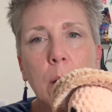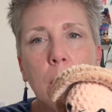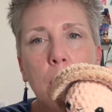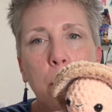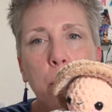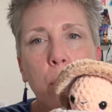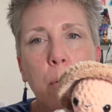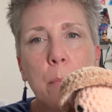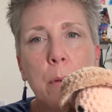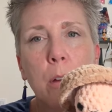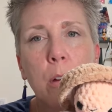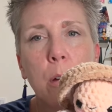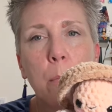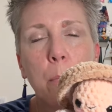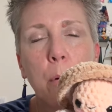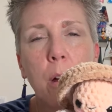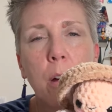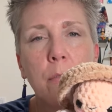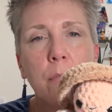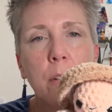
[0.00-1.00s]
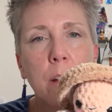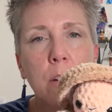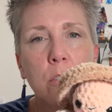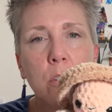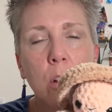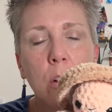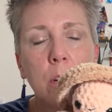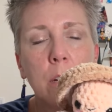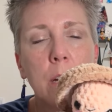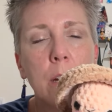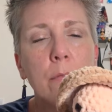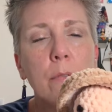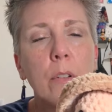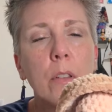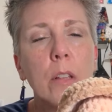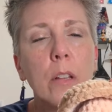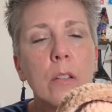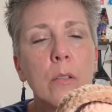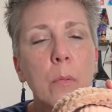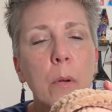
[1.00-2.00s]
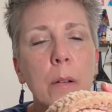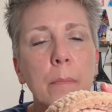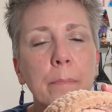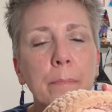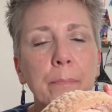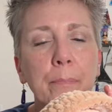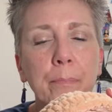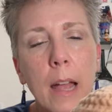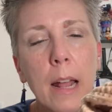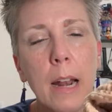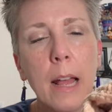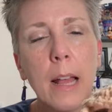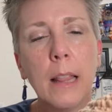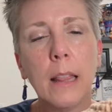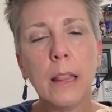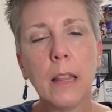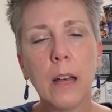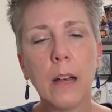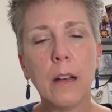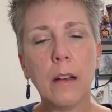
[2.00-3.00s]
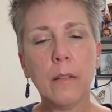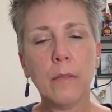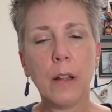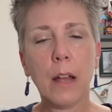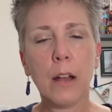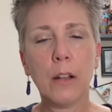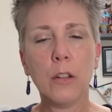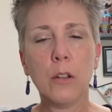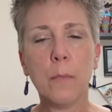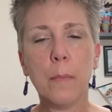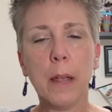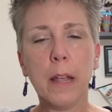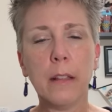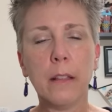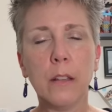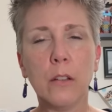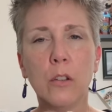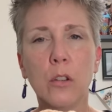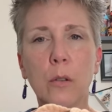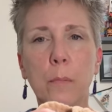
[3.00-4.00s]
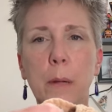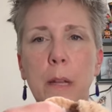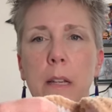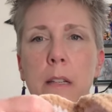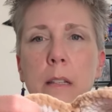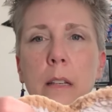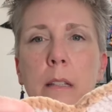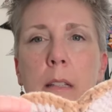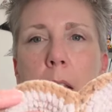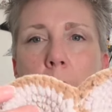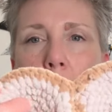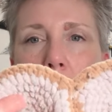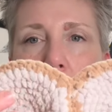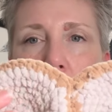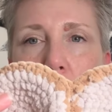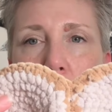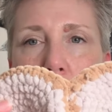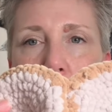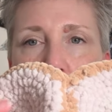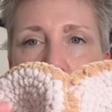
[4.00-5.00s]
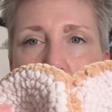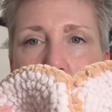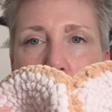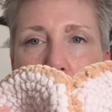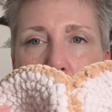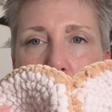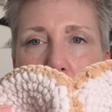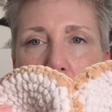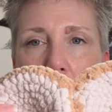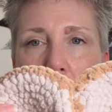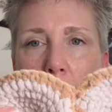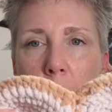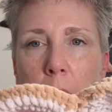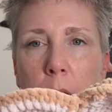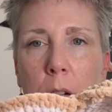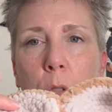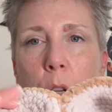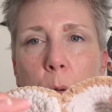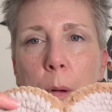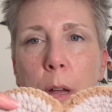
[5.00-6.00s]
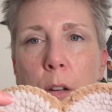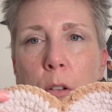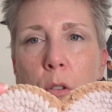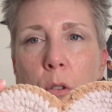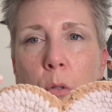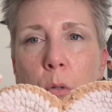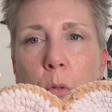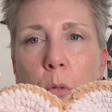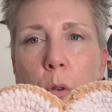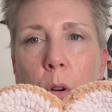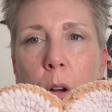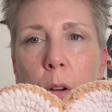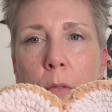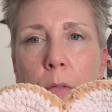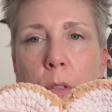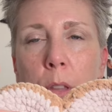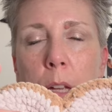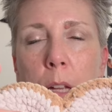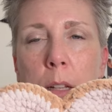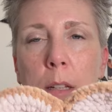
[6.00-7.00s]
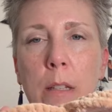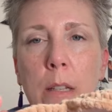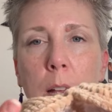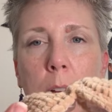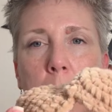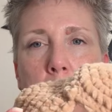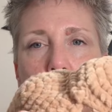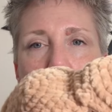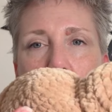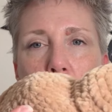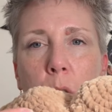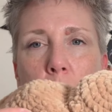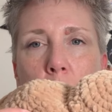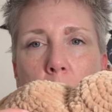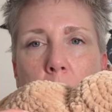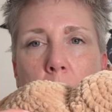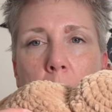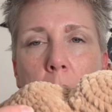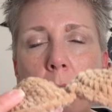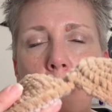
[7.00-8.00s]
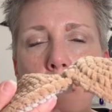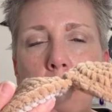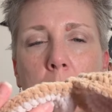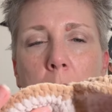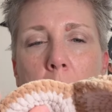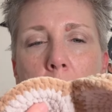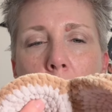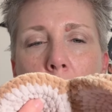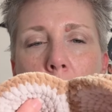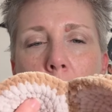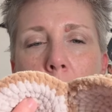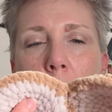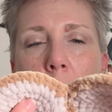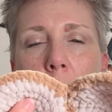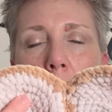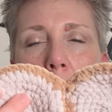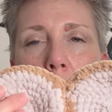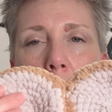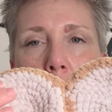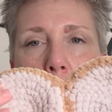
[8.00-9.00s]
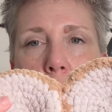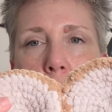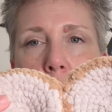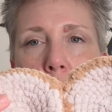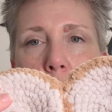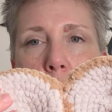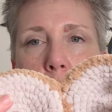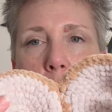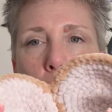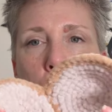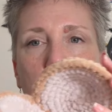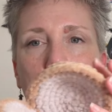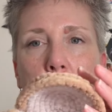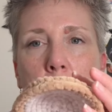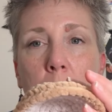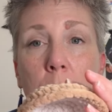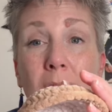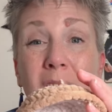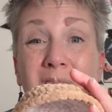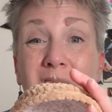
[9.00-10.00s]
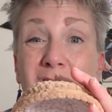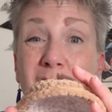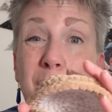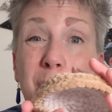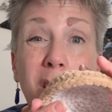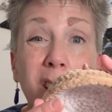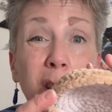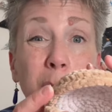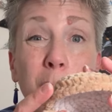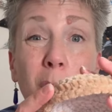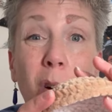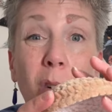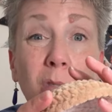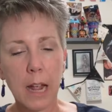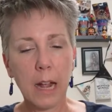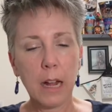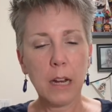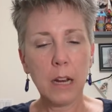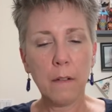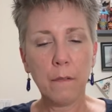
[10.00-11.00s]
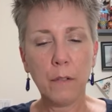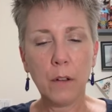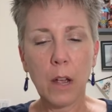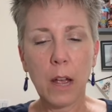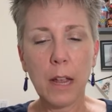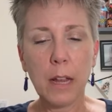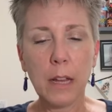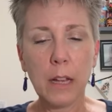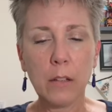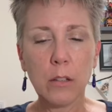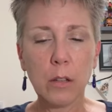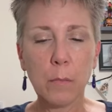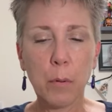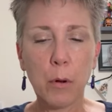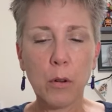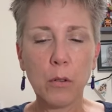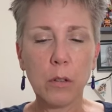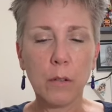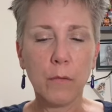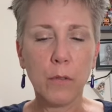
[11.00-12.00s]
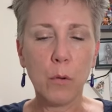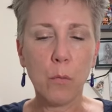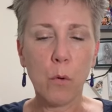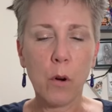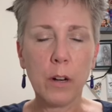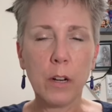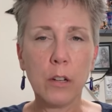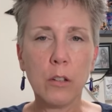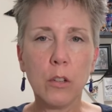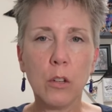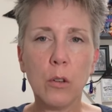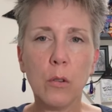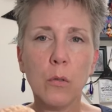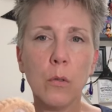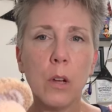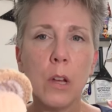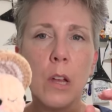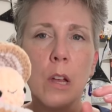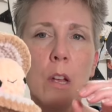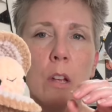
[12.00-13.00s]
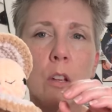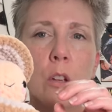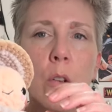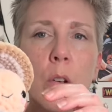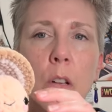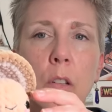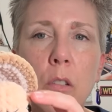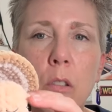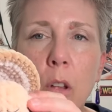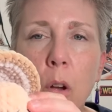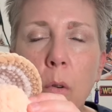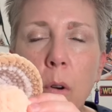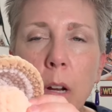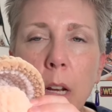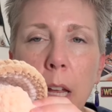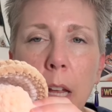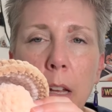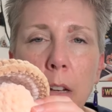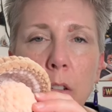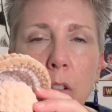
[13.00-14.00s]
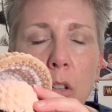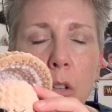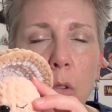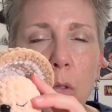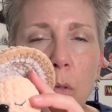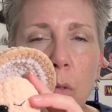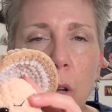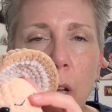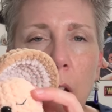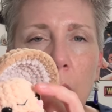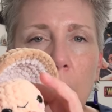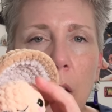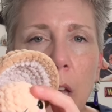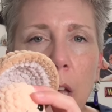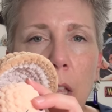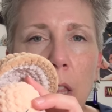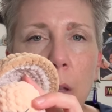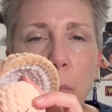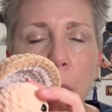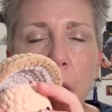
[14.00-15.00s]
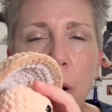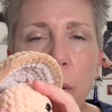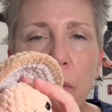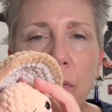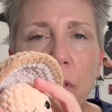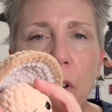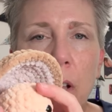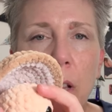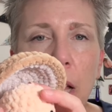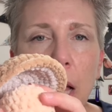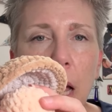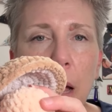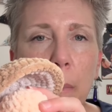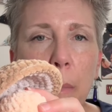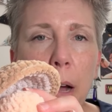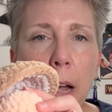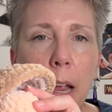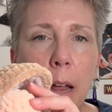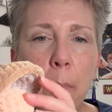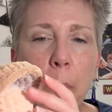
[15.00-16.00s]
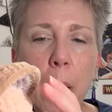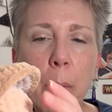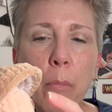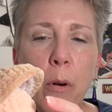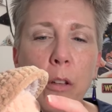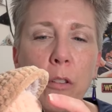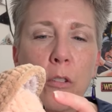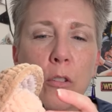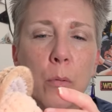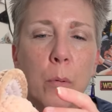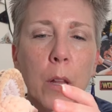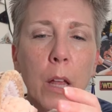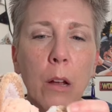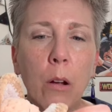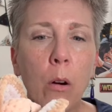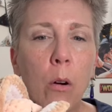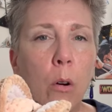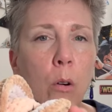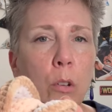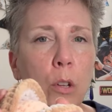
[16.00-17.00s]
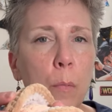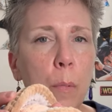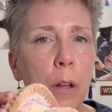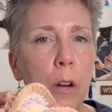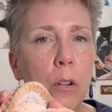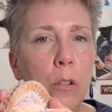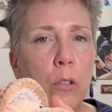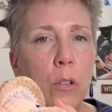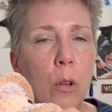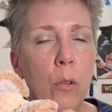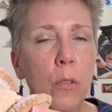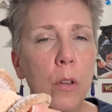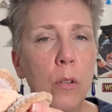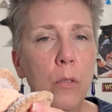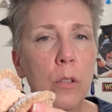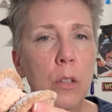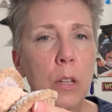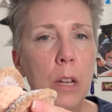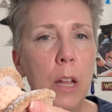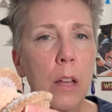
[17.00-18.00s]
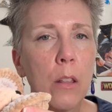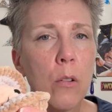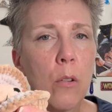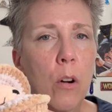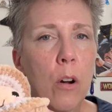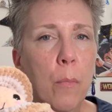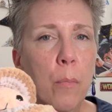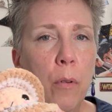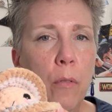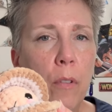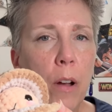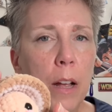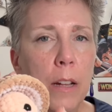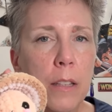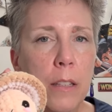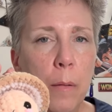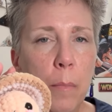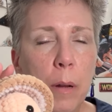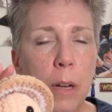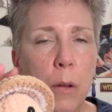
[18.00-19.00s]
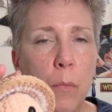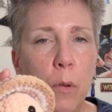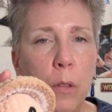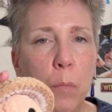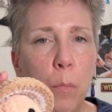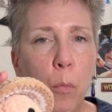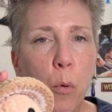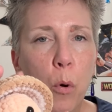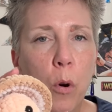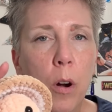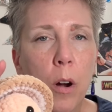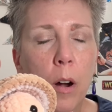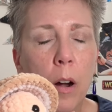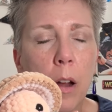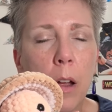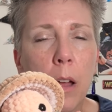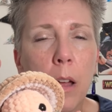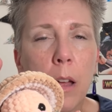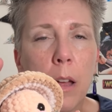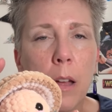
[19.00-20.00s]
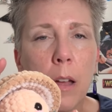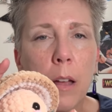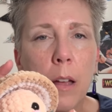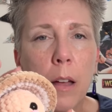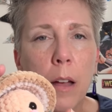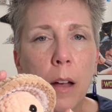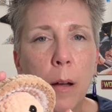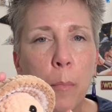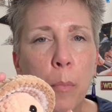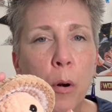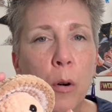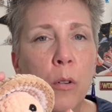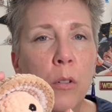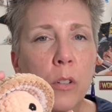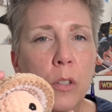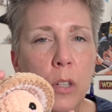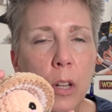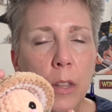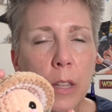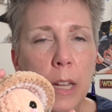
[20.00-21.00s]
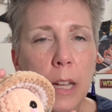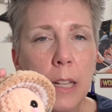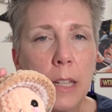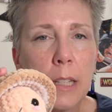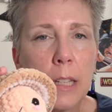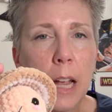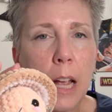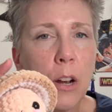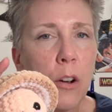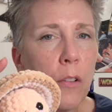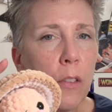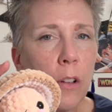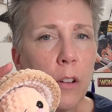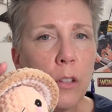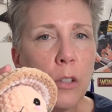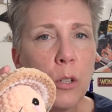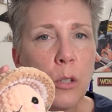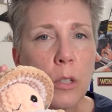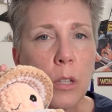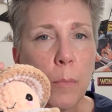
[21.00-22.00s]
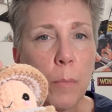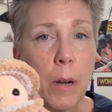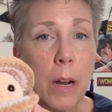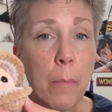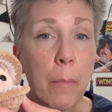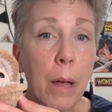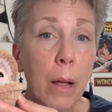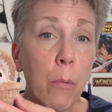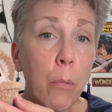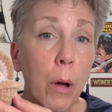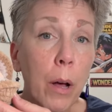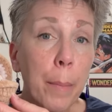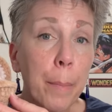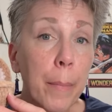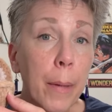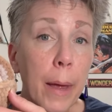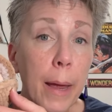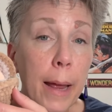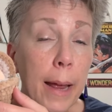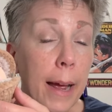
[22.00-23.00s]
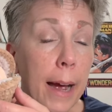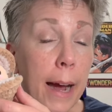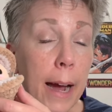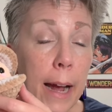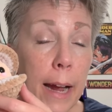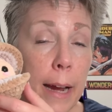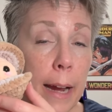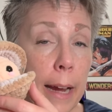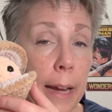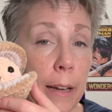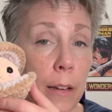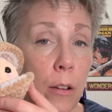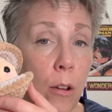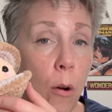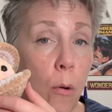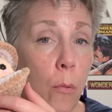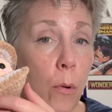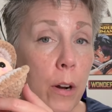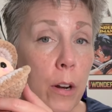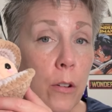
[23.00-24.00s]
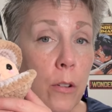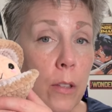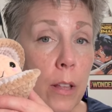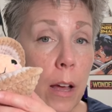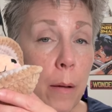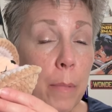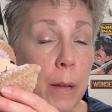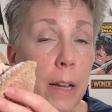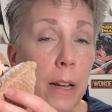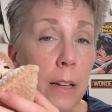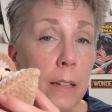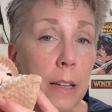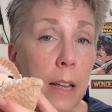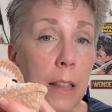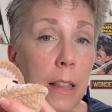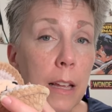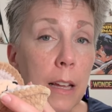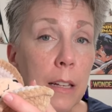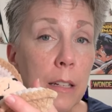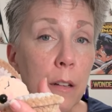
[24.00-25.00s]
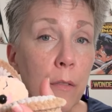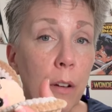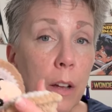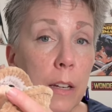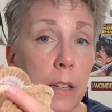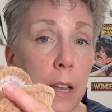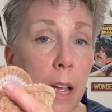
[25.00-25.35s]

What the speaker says: Premier Parfait Chunky for this one. And I love how you make the two pieces and then you sew them together. You make 2 of the inside, 2 of the outside, then you sew those together, and then you make the balls. And if you, I suppose if you wanted to, you could sew it into the bottom of your clam. My brothers were like, "Oh, you better sew those together or provide somebody with more pearls on the inside or they'll lose them." And I'm like, well, I don't want to do that because I think it's fun to